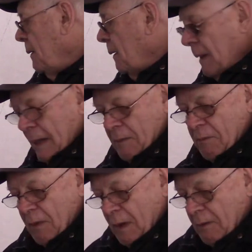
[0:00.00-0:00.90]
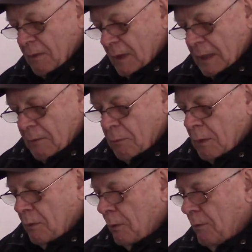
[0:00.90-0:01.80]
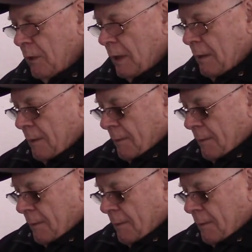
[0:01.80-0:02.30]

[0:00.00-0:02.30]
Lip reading: I had 5, I gave one to a friend.